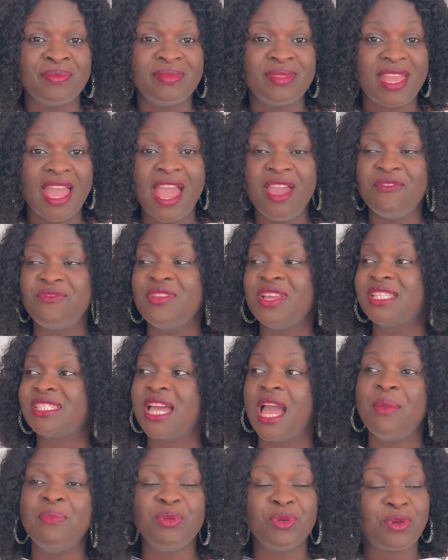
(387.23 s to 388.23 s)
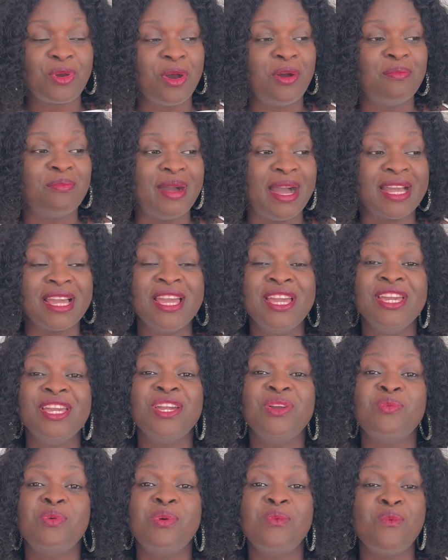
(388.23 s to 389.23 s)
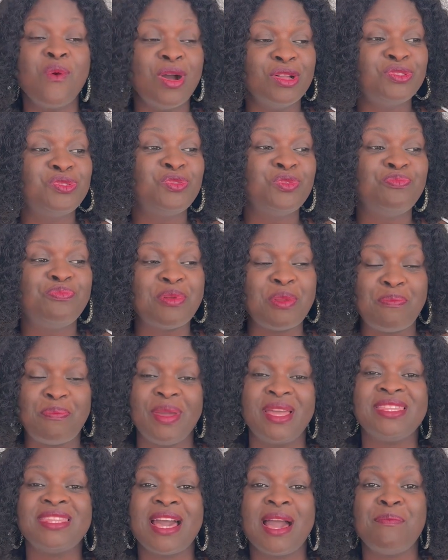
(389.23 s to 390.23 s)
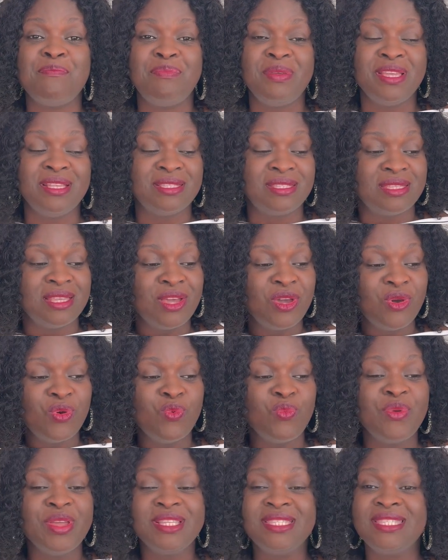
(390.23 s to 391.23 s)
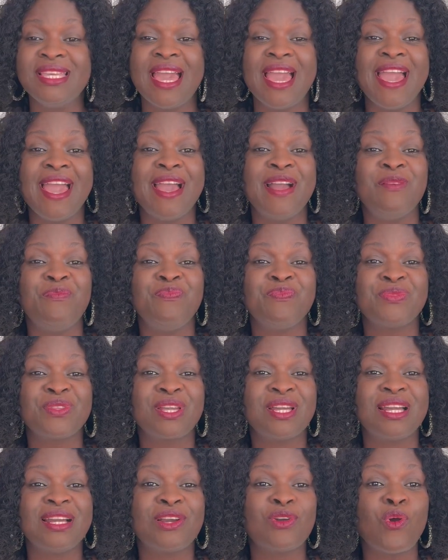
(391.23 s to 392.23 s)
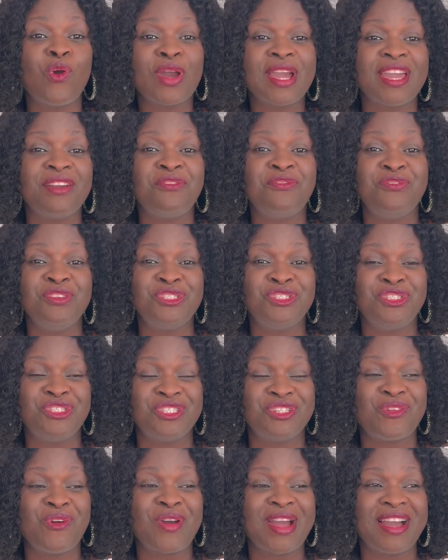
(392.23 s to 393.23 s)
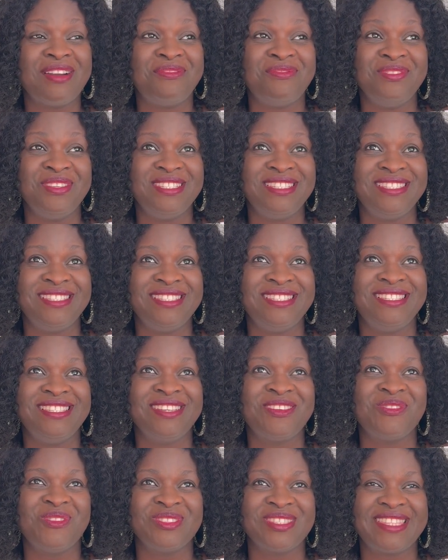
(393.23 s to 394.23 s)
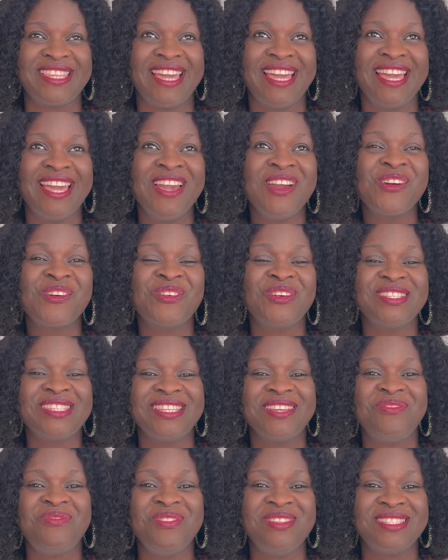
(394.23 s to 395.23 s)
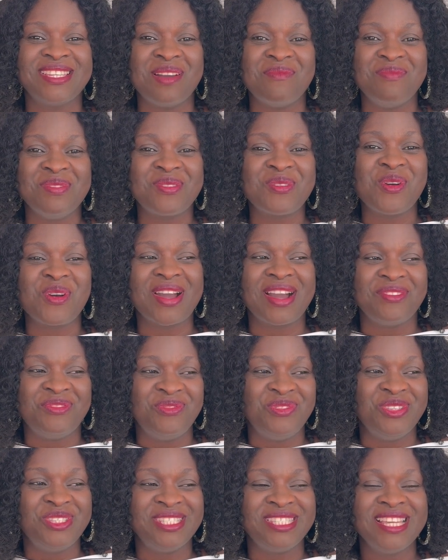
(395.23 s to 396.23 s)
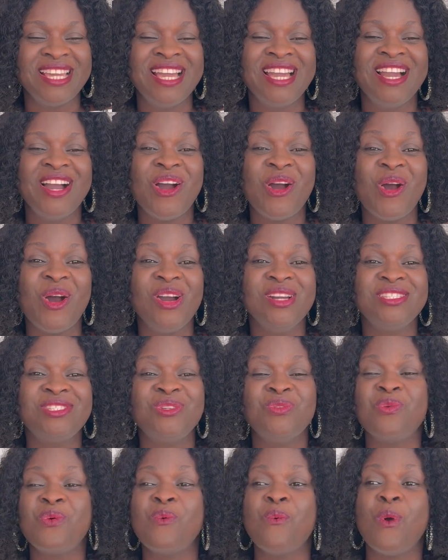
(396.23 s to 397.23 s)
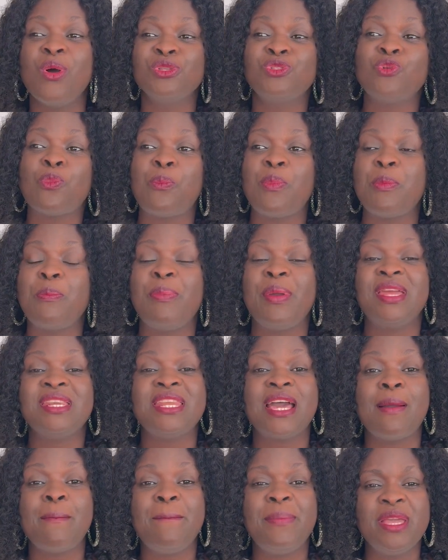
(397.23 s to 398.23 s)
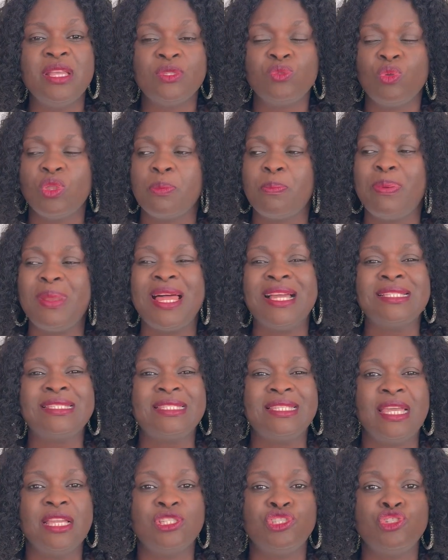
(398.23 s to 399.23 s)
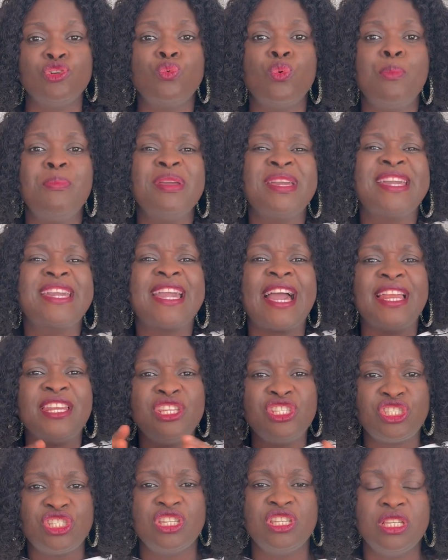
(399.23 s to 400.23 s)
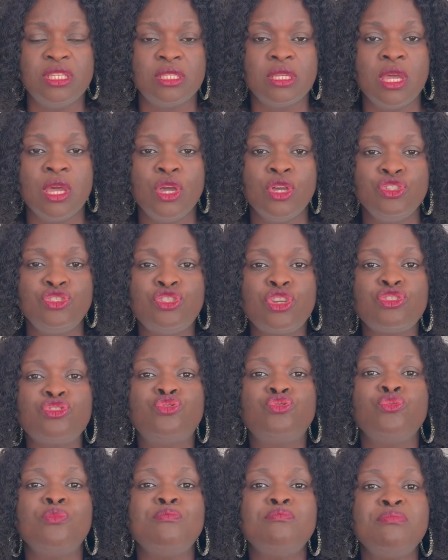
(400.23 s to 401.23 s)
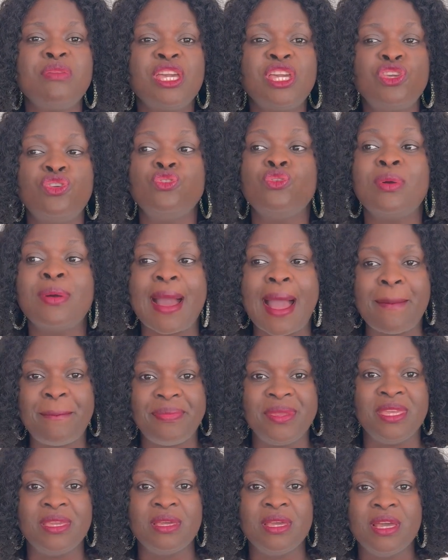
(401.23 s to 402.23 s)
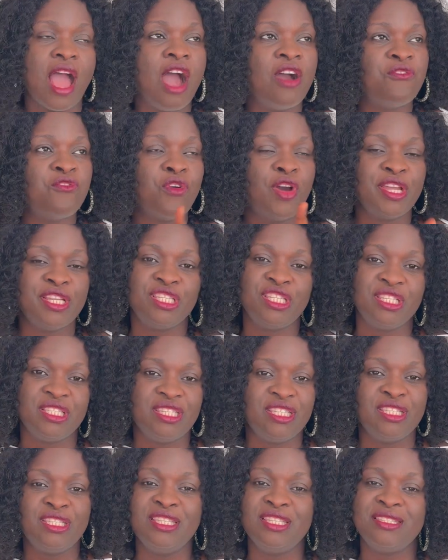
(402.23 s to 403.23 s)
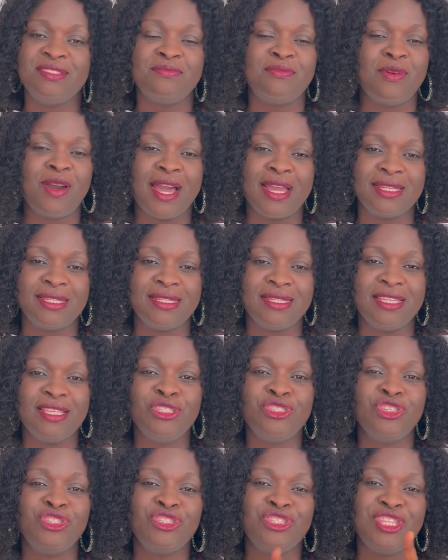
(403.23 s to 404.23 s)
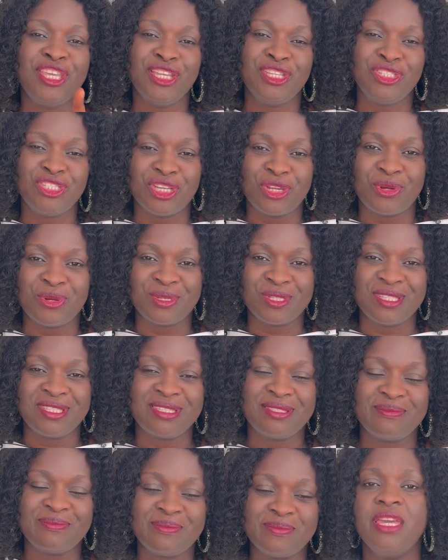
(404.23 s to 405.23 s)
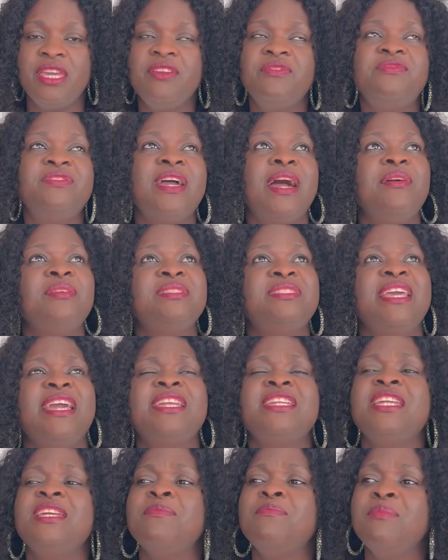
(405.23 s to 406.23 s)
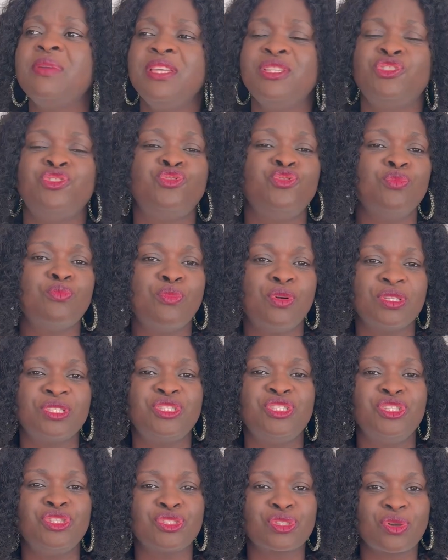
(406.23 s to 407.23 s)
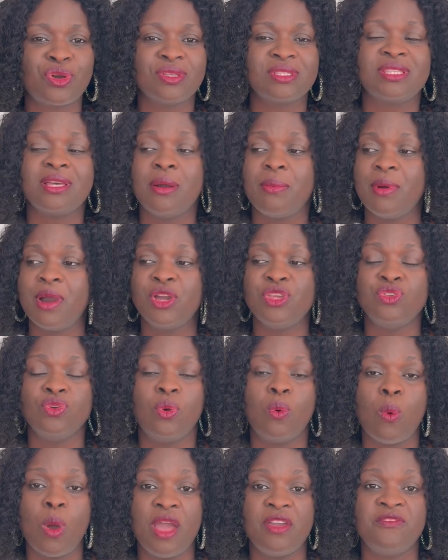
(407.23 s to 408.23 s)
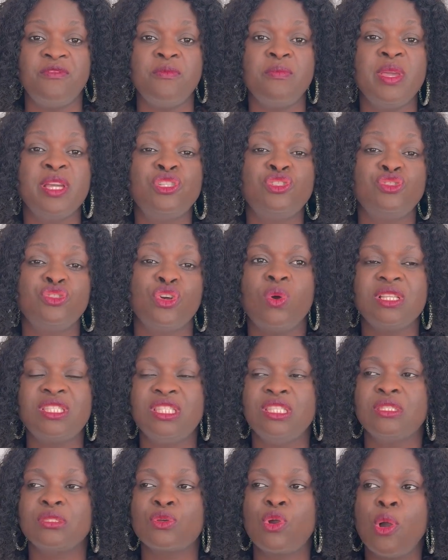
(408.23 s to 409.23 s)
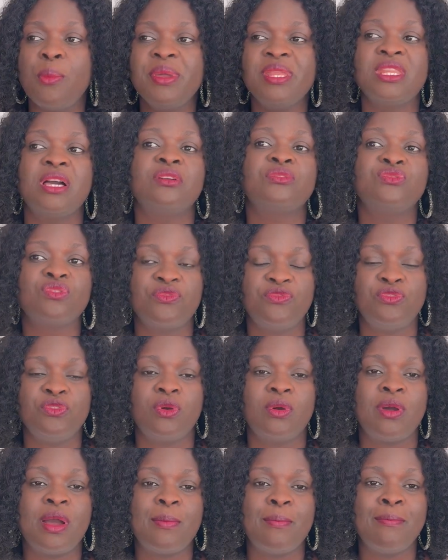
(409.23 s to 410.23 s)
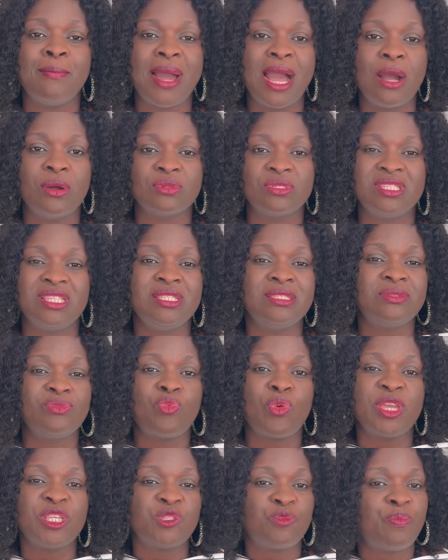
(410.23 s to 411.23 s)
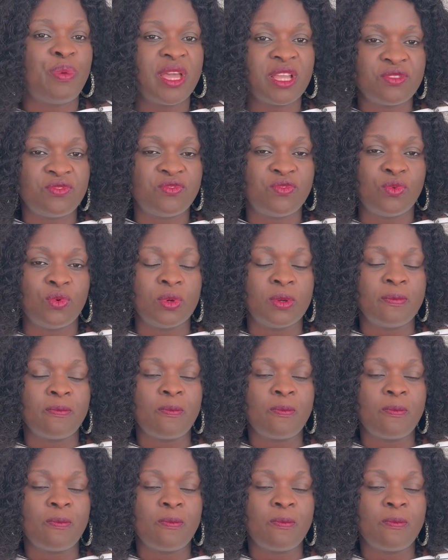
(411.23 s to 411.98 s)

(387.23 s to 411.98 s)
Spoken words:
Every time you come back, he will want to prepare that beans with coca fish. Is it cote fish or coca fish? Or she will want to prepare that beans with plantain. She will be garnishing it just to make you happy. Avoid it. It is bad. It is dangerous. If there is any means you must discuss about your wife, make sure what is coming out of your mouth is respectful.